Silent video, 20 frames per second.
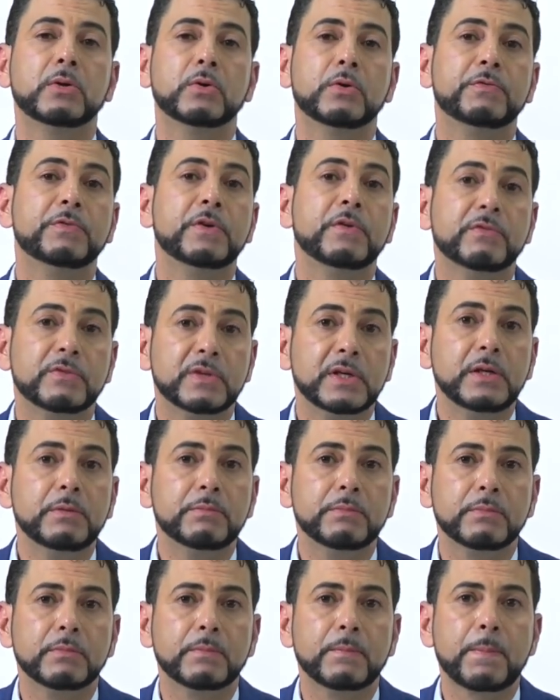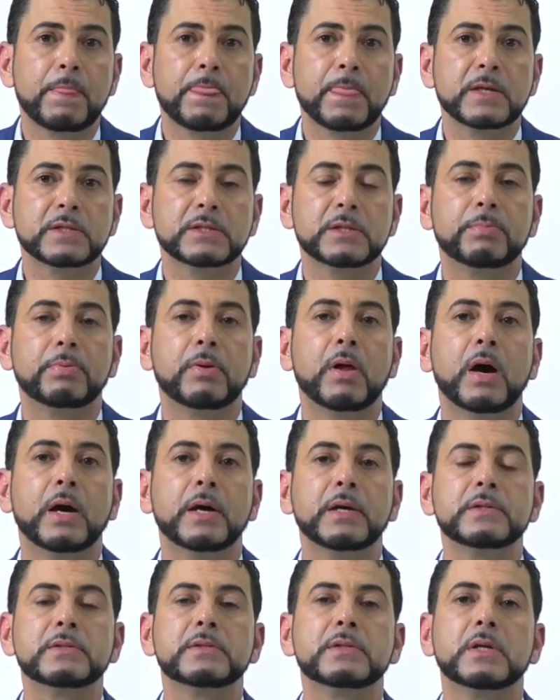or 15
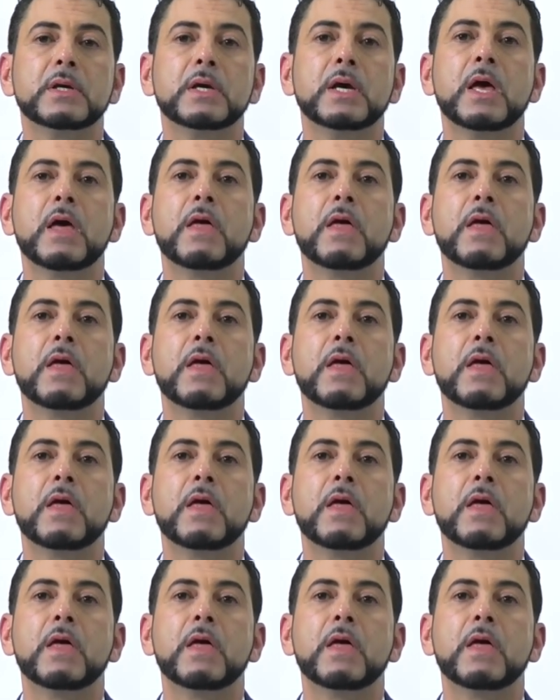suppliers,